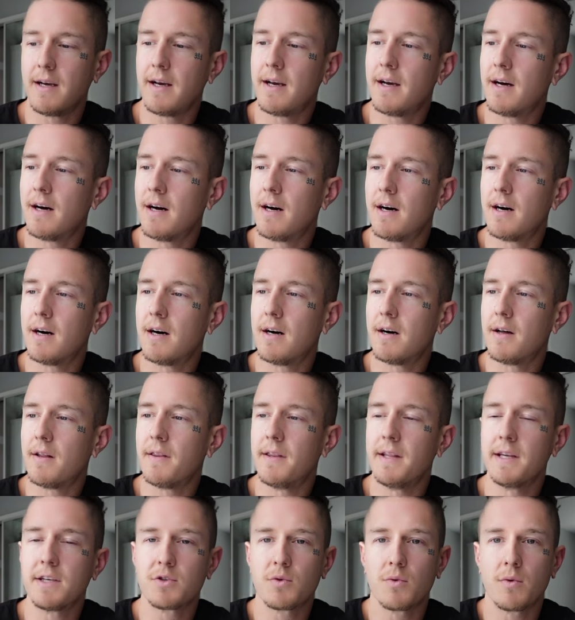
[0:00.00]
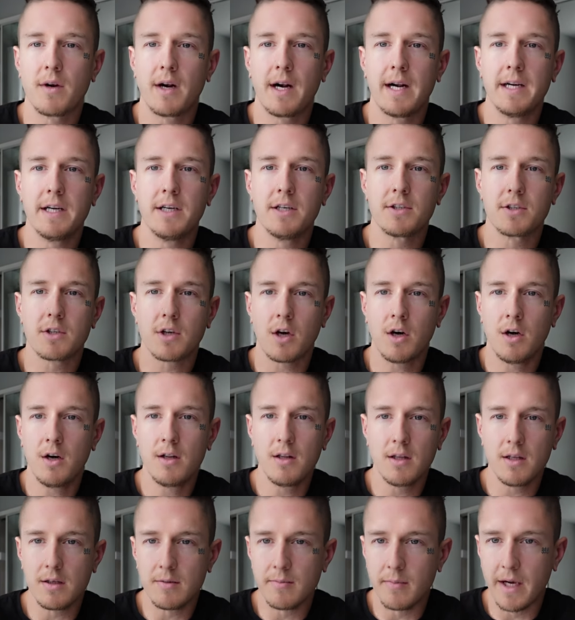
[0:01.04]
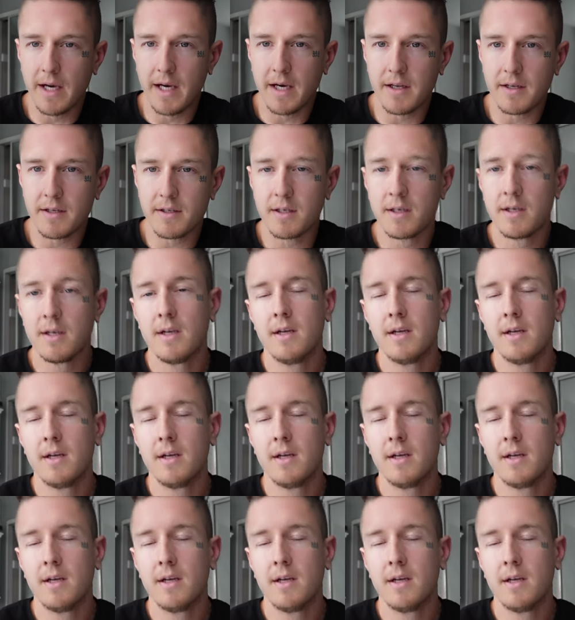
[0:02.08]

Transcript: Uh, this one right here is currently banned.